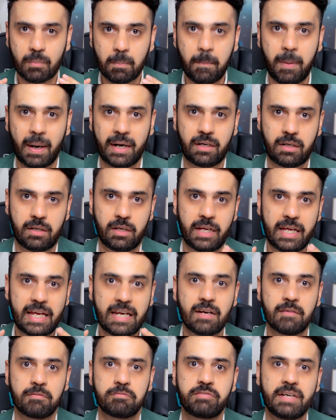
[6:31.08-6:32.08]
but
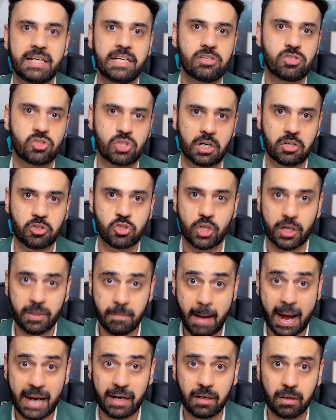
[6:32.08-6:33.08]
in a very structured
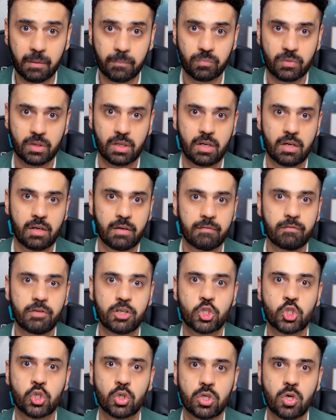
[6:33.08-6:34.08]
manner,
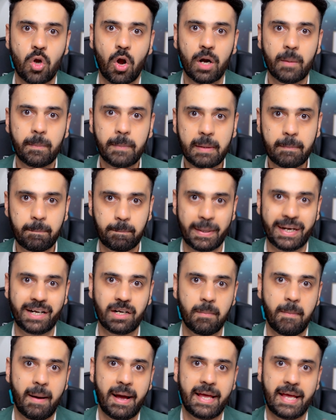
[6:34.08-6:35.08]
which should not be
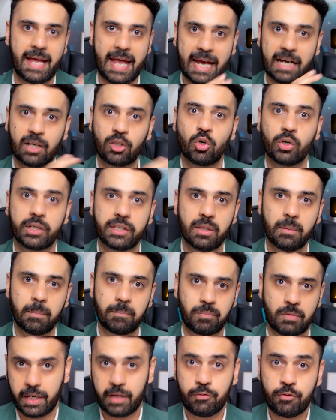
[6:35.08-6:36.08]
picked by algorithm.
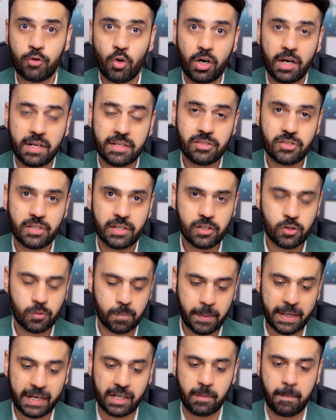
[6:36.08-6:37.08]
If your answer is
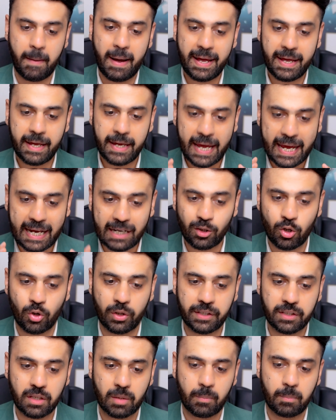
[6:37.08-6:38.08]
picked by
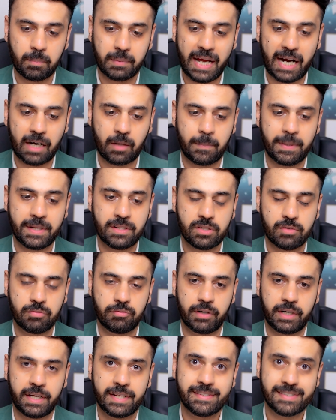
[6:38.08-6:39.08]
algorithm, that means
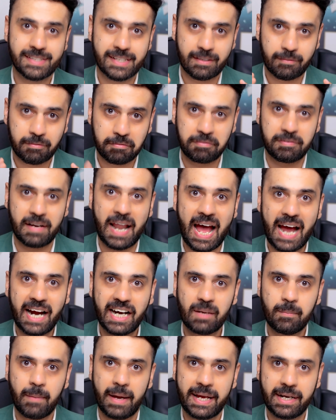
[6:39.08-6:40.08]
if it is
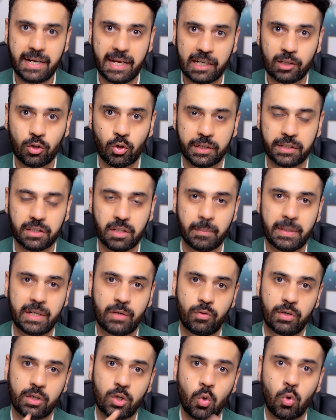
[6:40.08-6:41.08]
flagged by an algorithm,
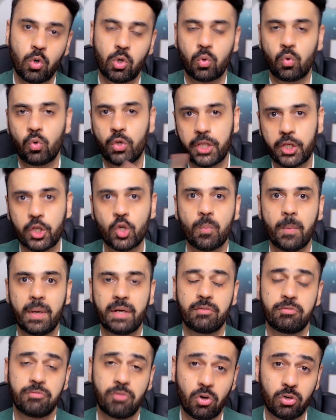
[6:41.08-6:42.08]
it will go to
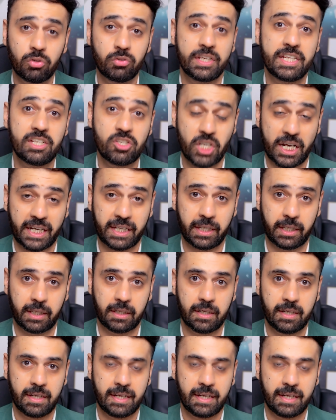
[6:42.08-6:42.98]
human for rechecking,